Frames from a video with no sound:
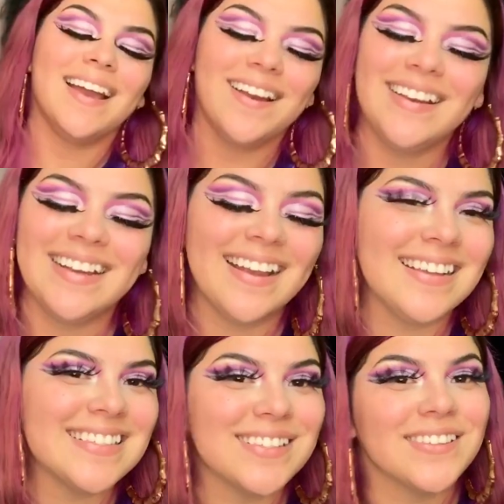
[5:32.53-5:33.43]
Alright
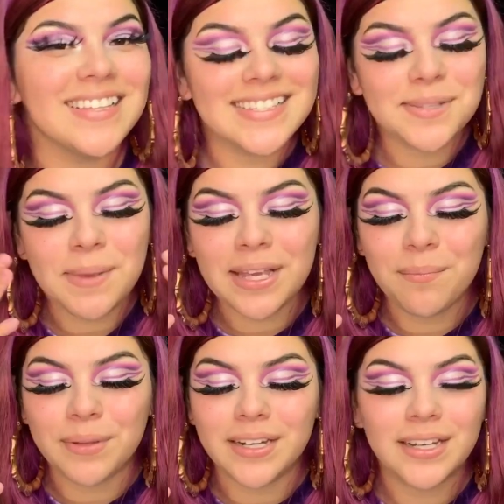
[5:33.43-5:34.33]
guys, so this is my
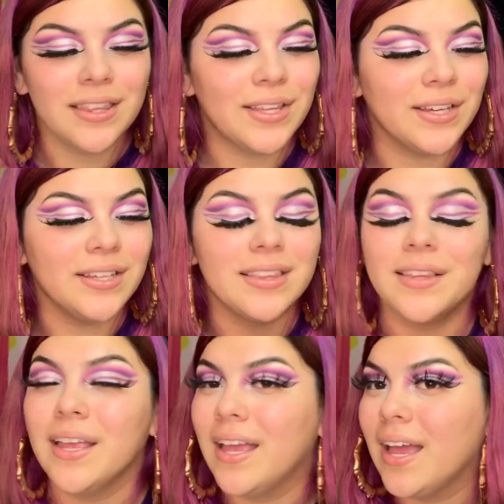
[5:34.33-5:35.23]
completed look.
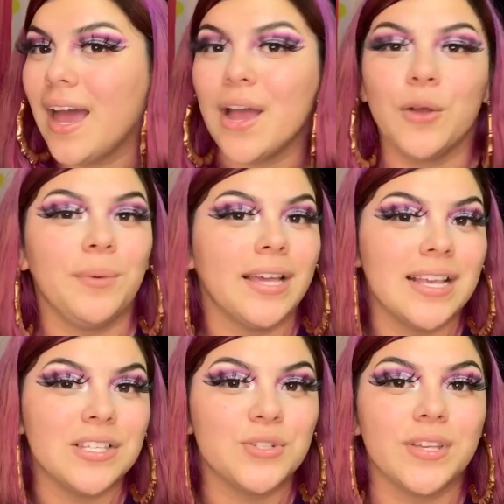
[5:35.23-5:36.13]
I hope you
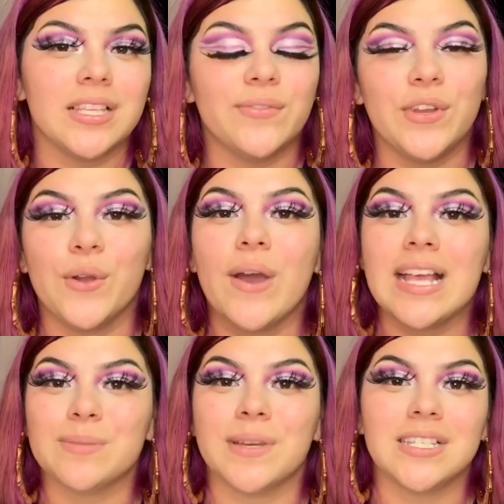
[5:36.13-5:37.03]
guys enjoyed this video
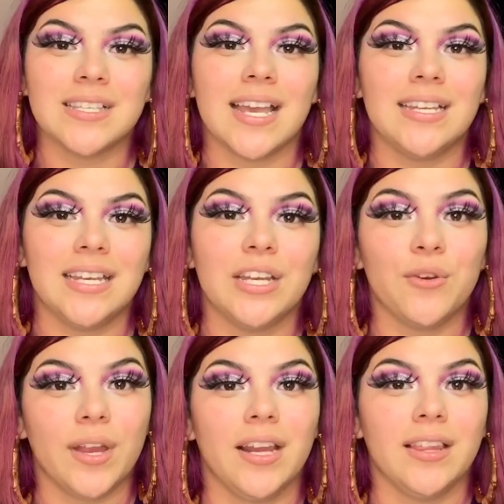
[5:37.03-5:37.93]
as much as I did
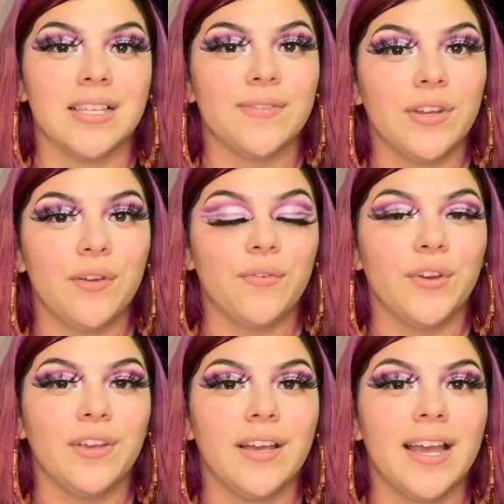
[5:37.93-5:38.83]
creating this video
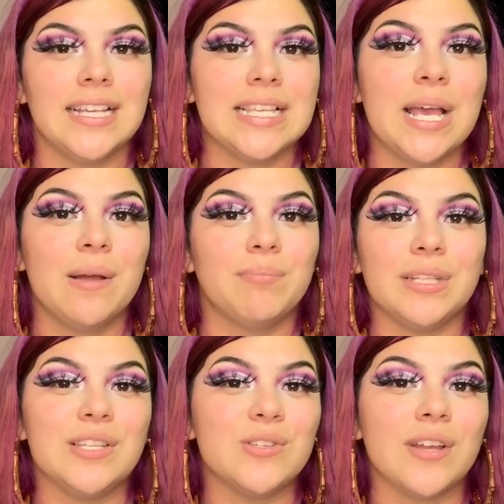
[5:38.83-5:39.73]
for you guys.
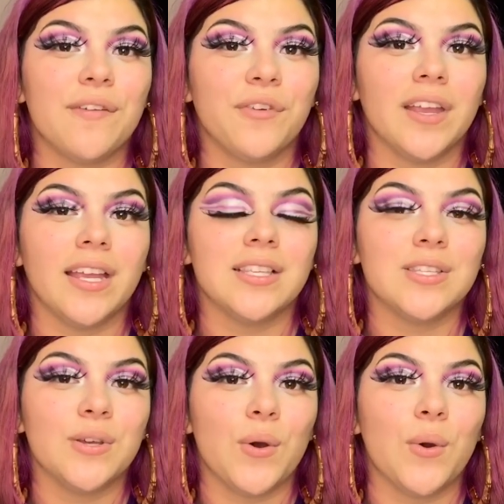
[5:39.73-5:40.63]
Please do not forget
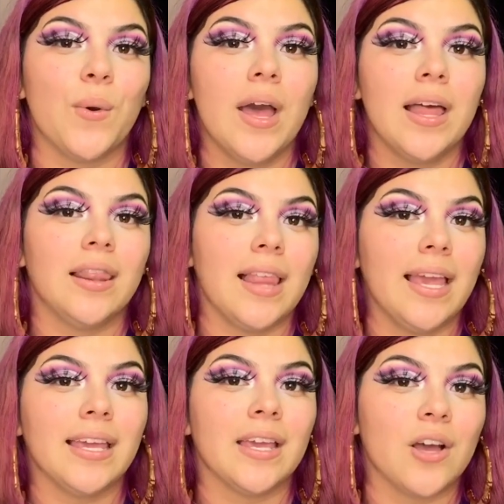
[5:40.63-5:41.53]
to go
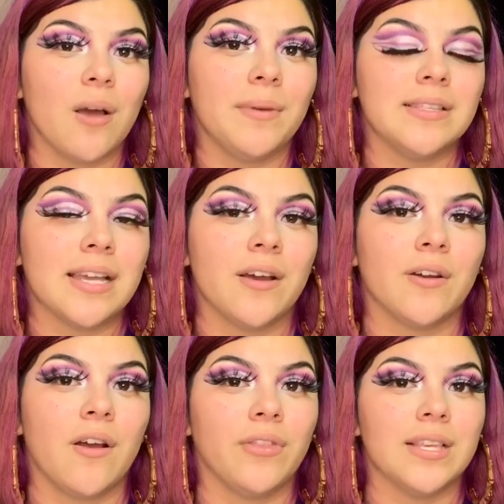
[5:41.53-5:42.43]
like and comment
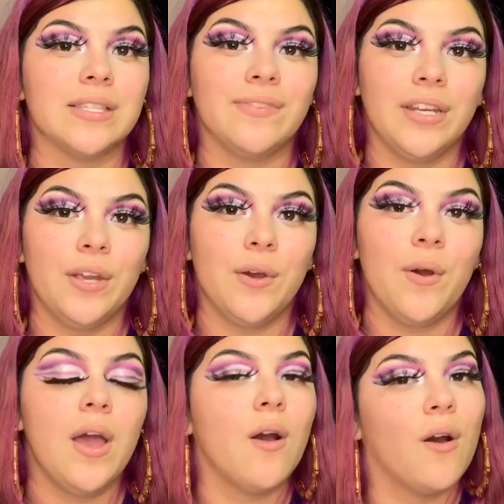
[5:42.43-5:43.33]
down on this
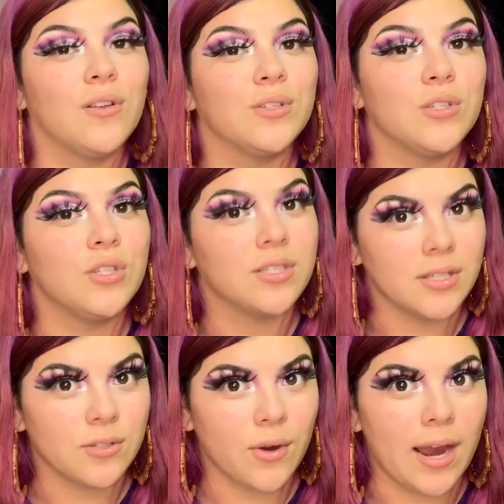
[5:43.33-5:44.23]
video. Also to
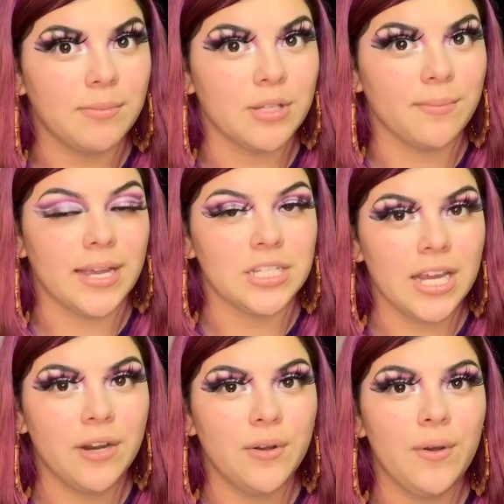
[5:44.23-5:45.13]
subscribe to my
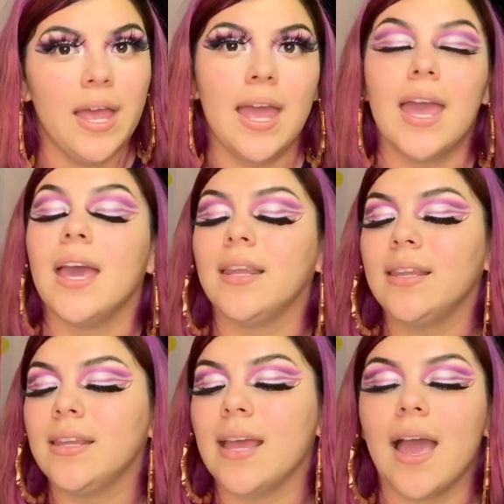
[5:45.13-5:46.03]
channel. And
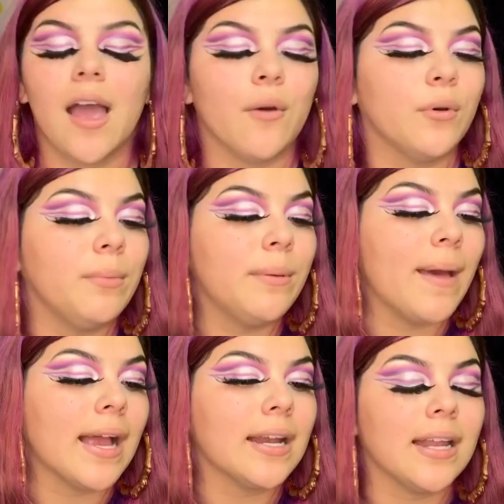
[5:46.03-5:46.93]
yeah, I will be
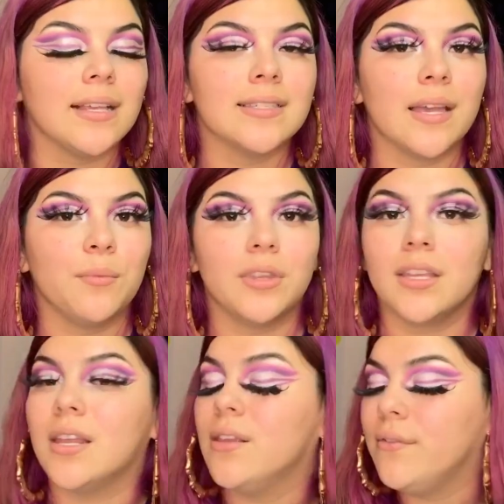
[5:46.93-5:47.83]
back next time
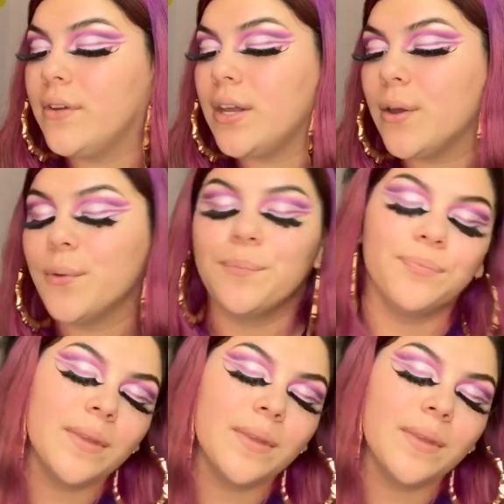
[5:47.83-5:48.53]
with another video.